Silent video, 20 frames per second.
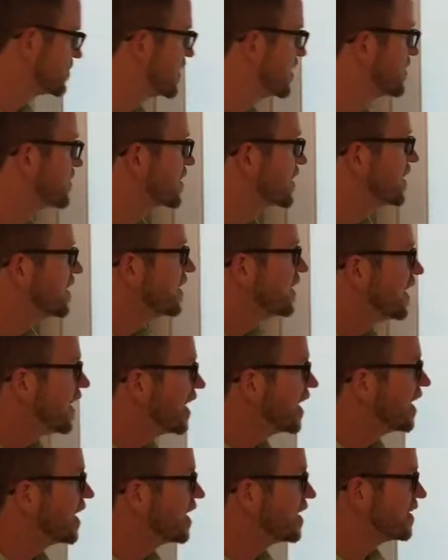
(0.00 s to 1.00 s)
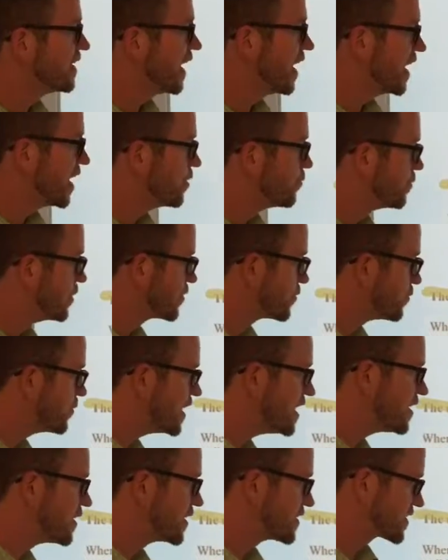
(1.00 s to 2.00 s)
mode, and with
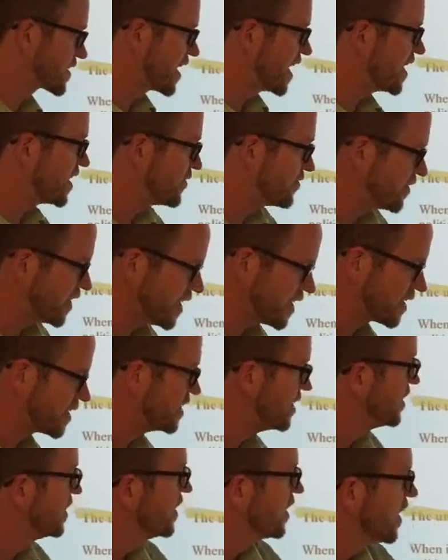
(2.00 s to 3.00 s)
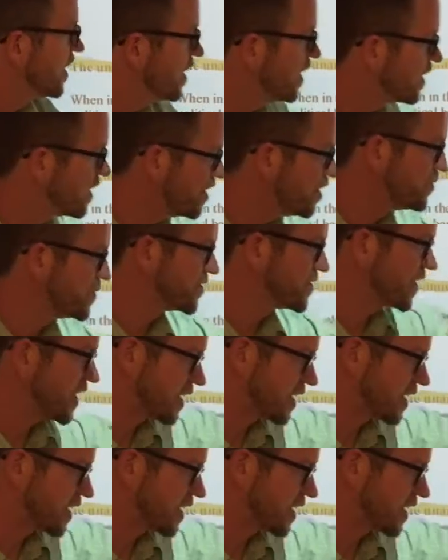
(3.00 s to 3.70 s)
Reader, it's kind of like almost